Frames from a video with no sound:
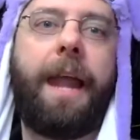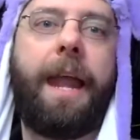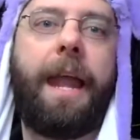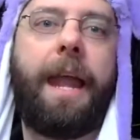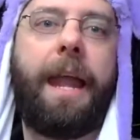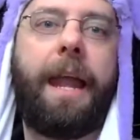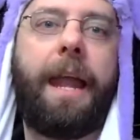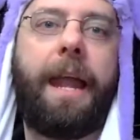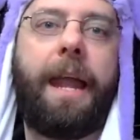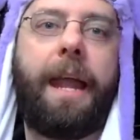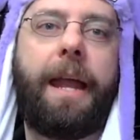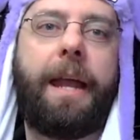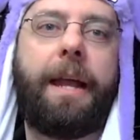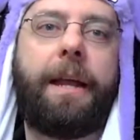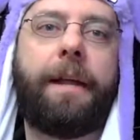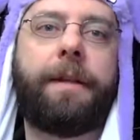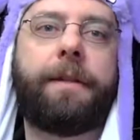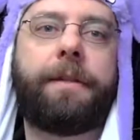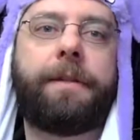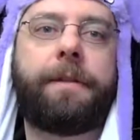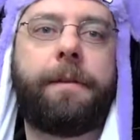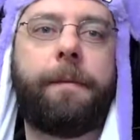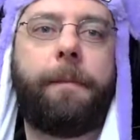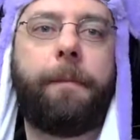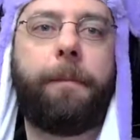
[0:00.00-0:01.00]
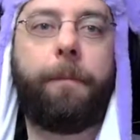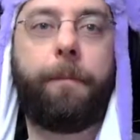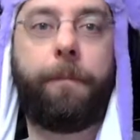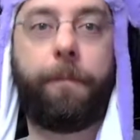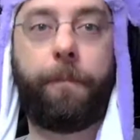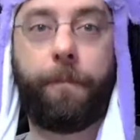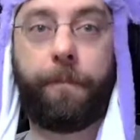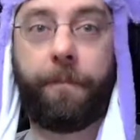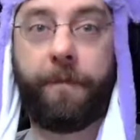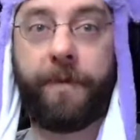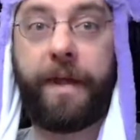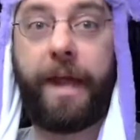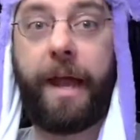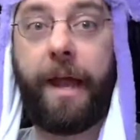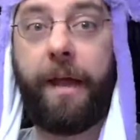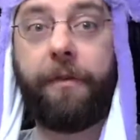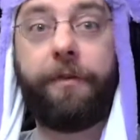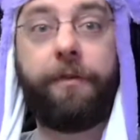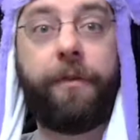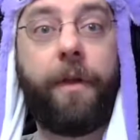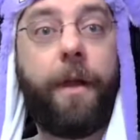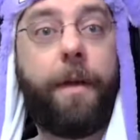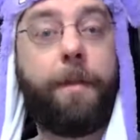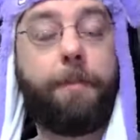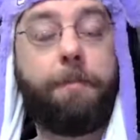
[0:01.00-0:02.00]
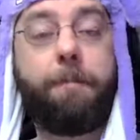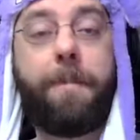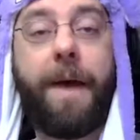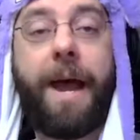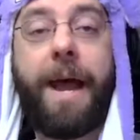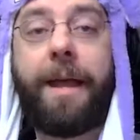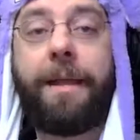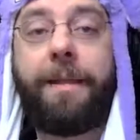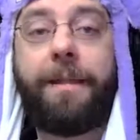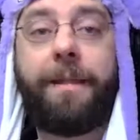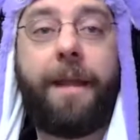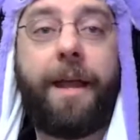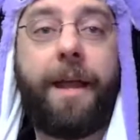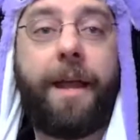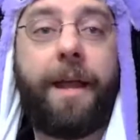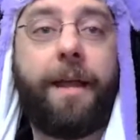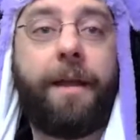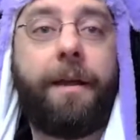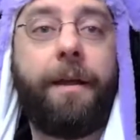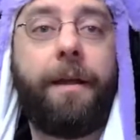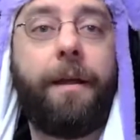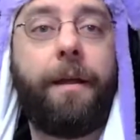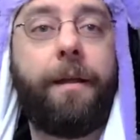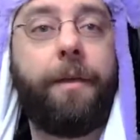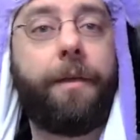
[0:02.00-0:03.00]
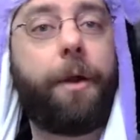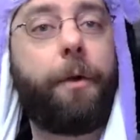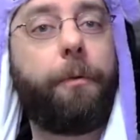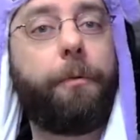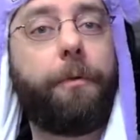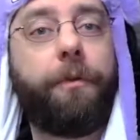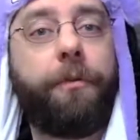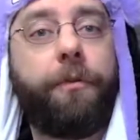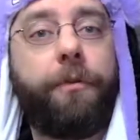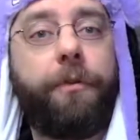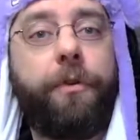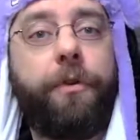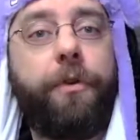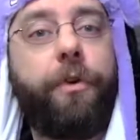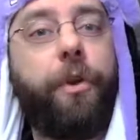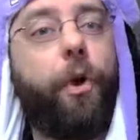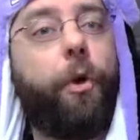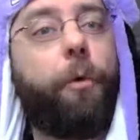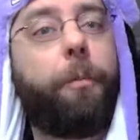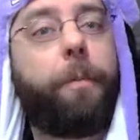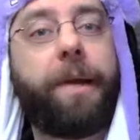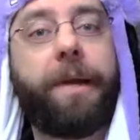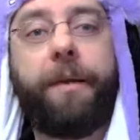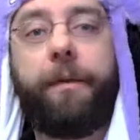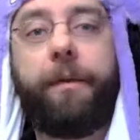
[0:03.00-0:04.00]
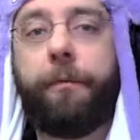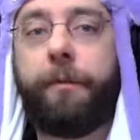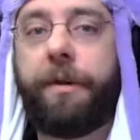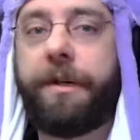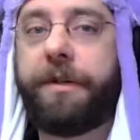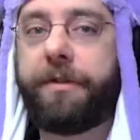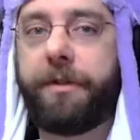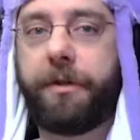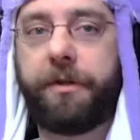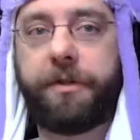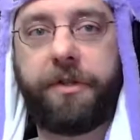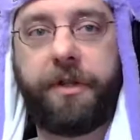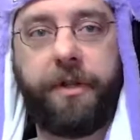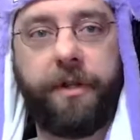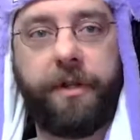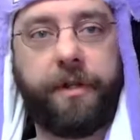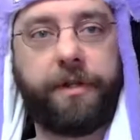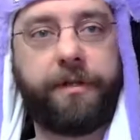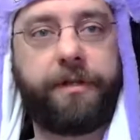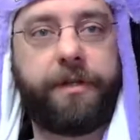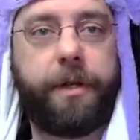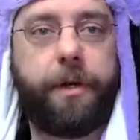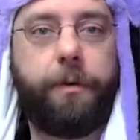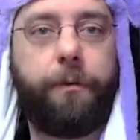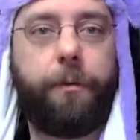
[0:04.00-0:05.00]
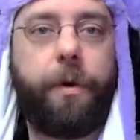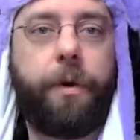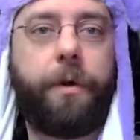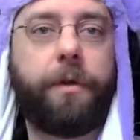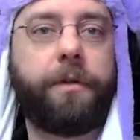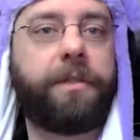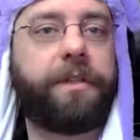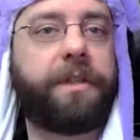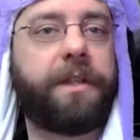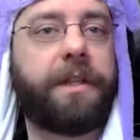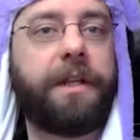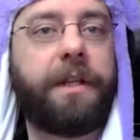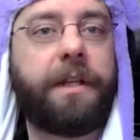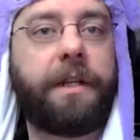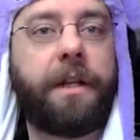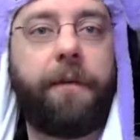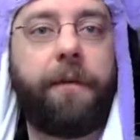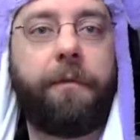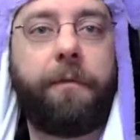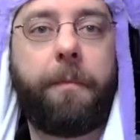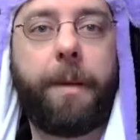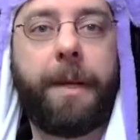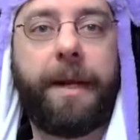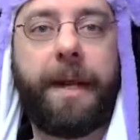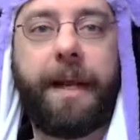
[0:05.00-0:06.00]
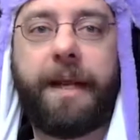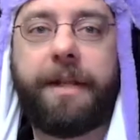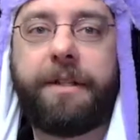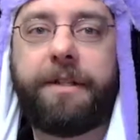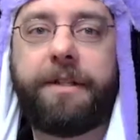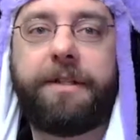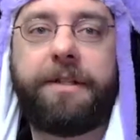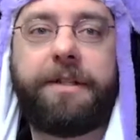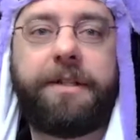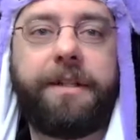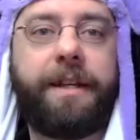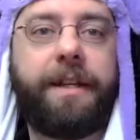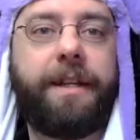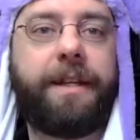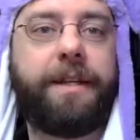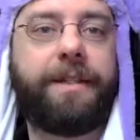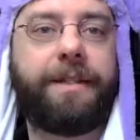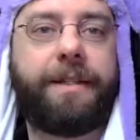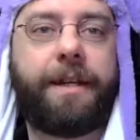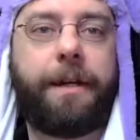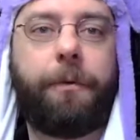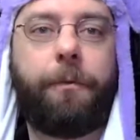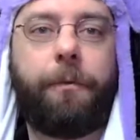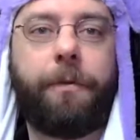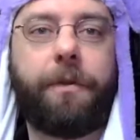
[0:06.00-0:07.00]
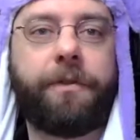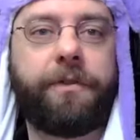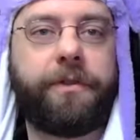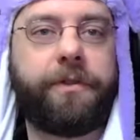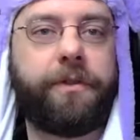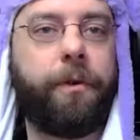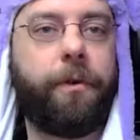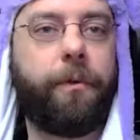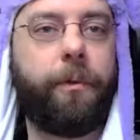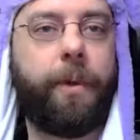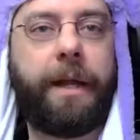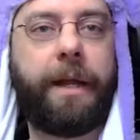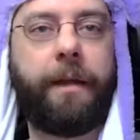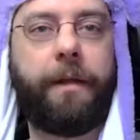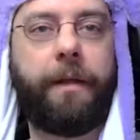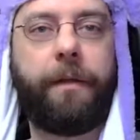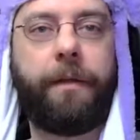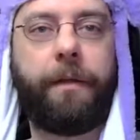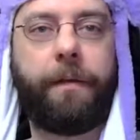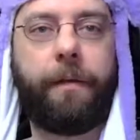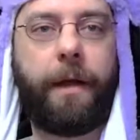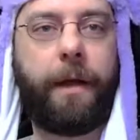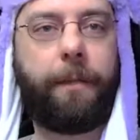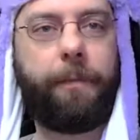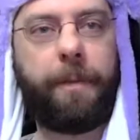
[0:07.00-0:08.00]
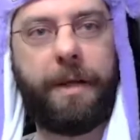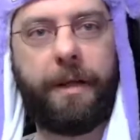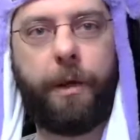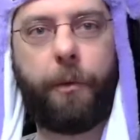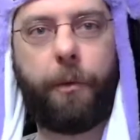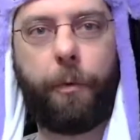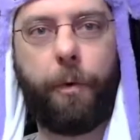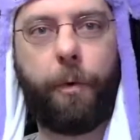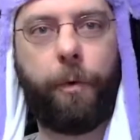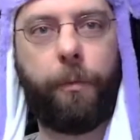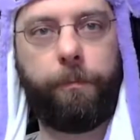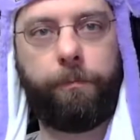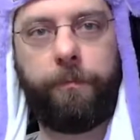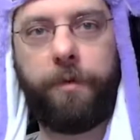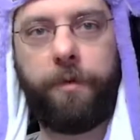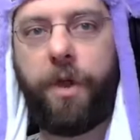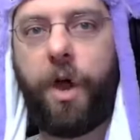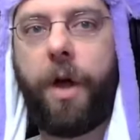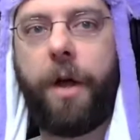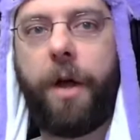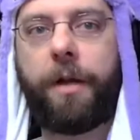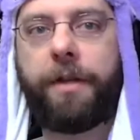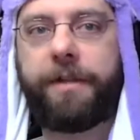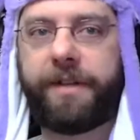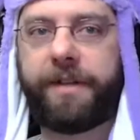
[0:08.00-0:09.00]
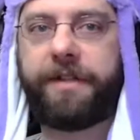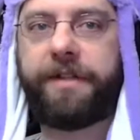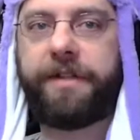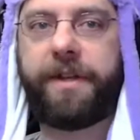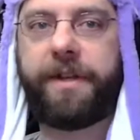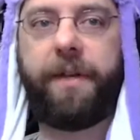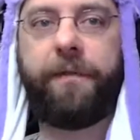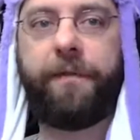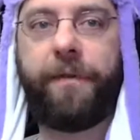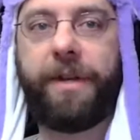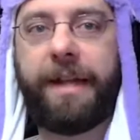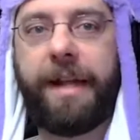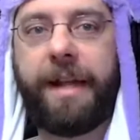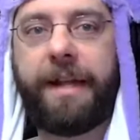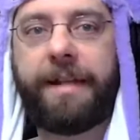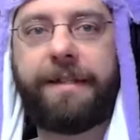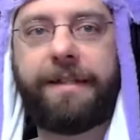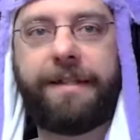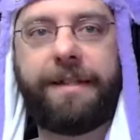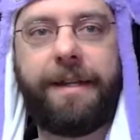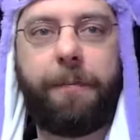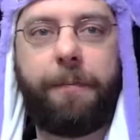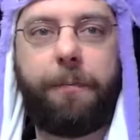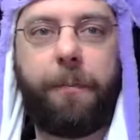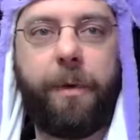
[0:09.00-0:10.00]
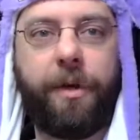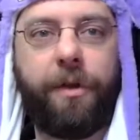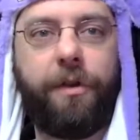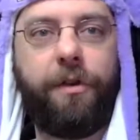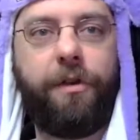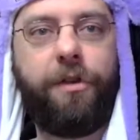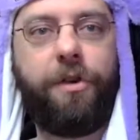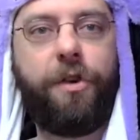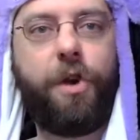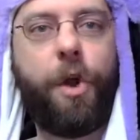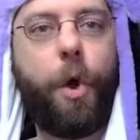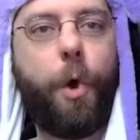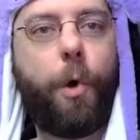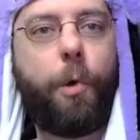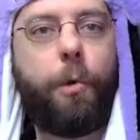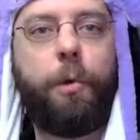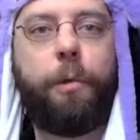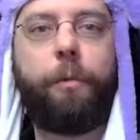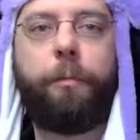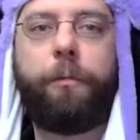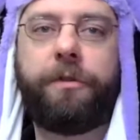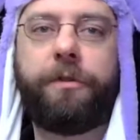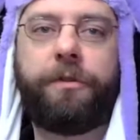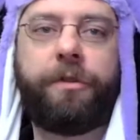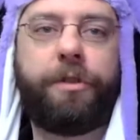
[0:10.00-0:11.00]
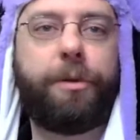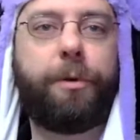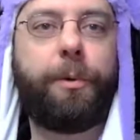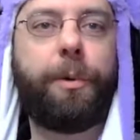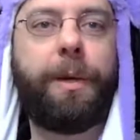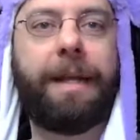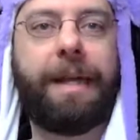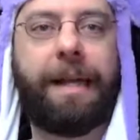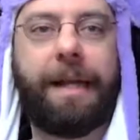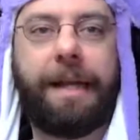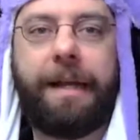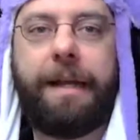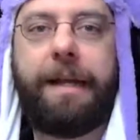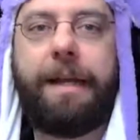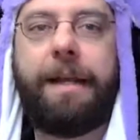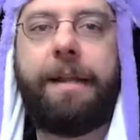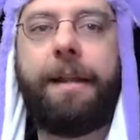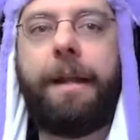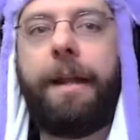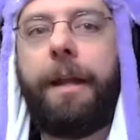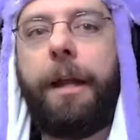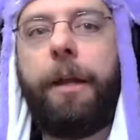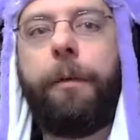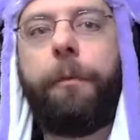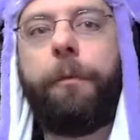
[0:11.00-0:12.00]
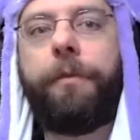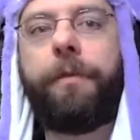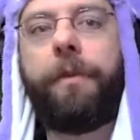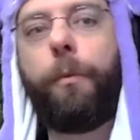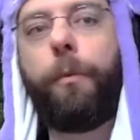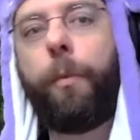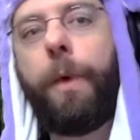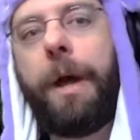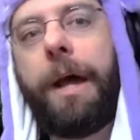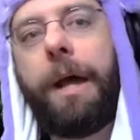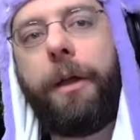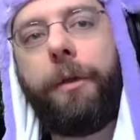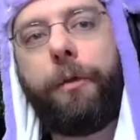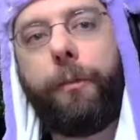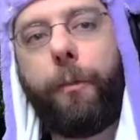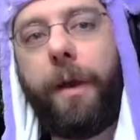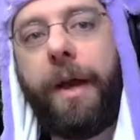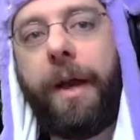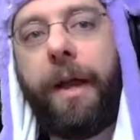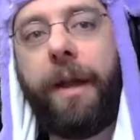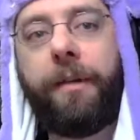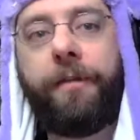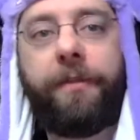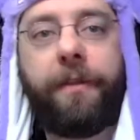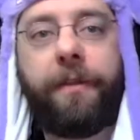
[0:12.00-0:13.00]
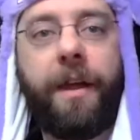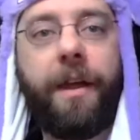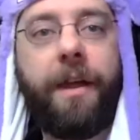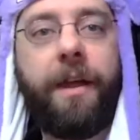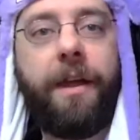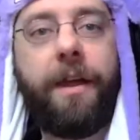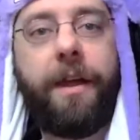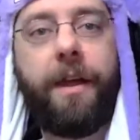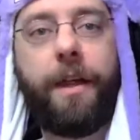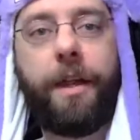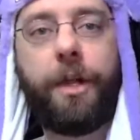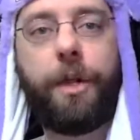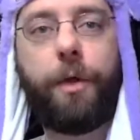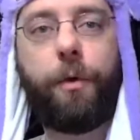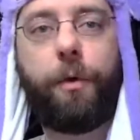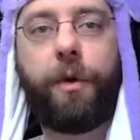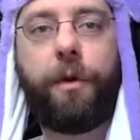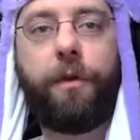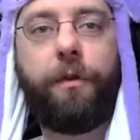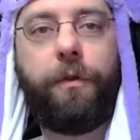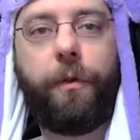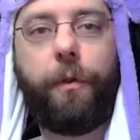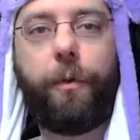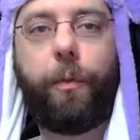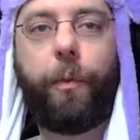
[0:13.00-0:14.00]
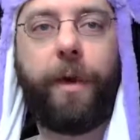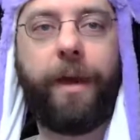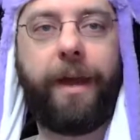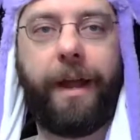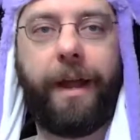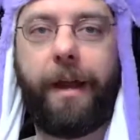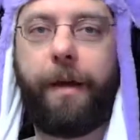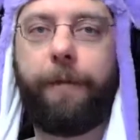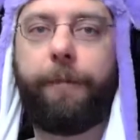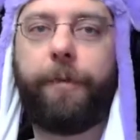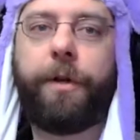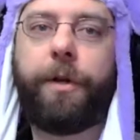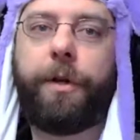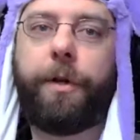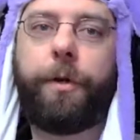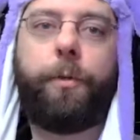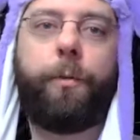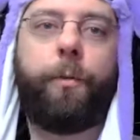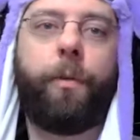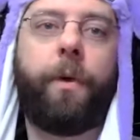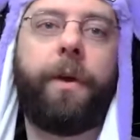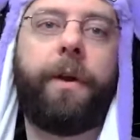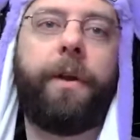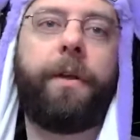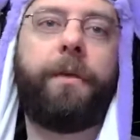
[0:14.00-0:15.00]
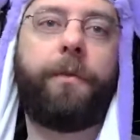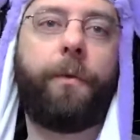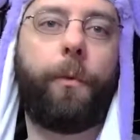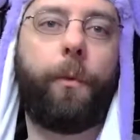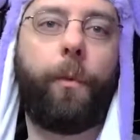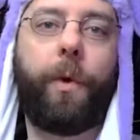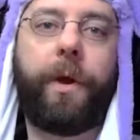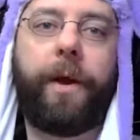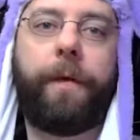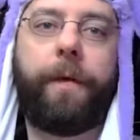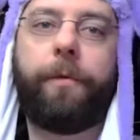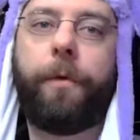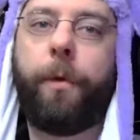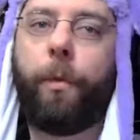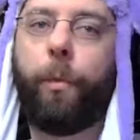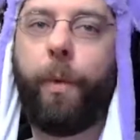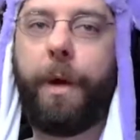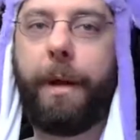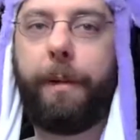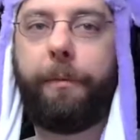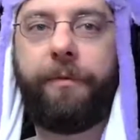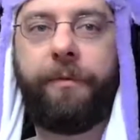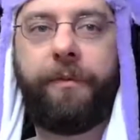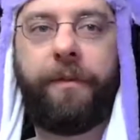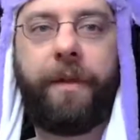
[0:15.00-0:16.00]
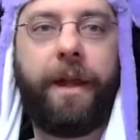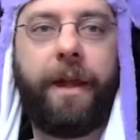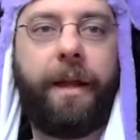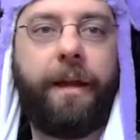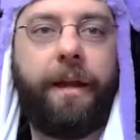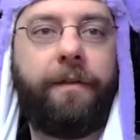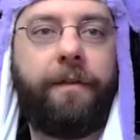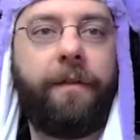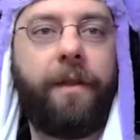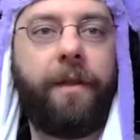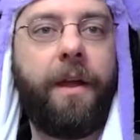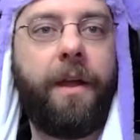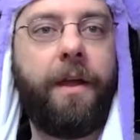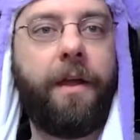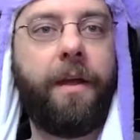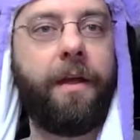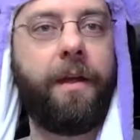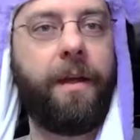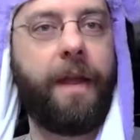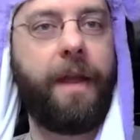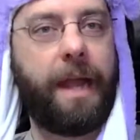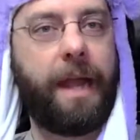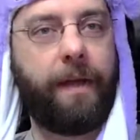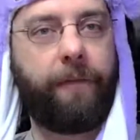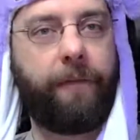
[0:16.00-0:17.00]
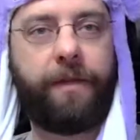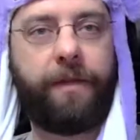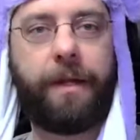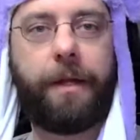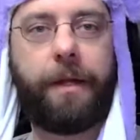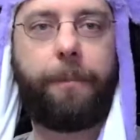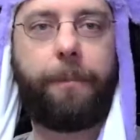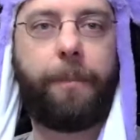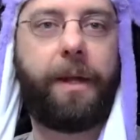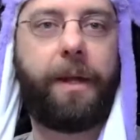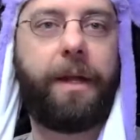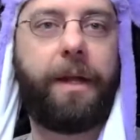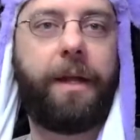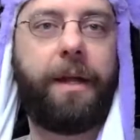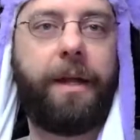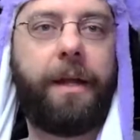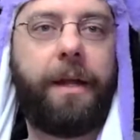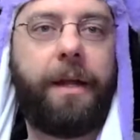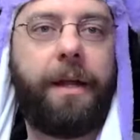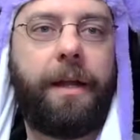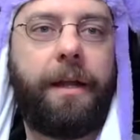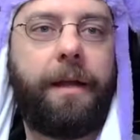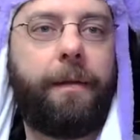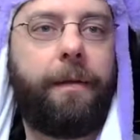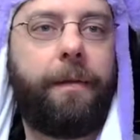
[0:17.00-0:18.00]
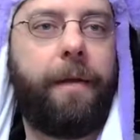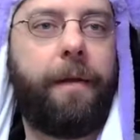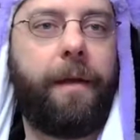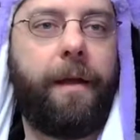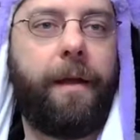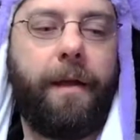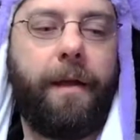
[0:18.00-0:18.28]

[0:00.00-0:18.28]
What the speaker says: And yes, back then, there was nobody researching this. There weren't any government agencies. There was no there were laws and stuff against it, but no one was doing anything. It was the Wild West. You could do whatever you wanted to whatever websites, FTP.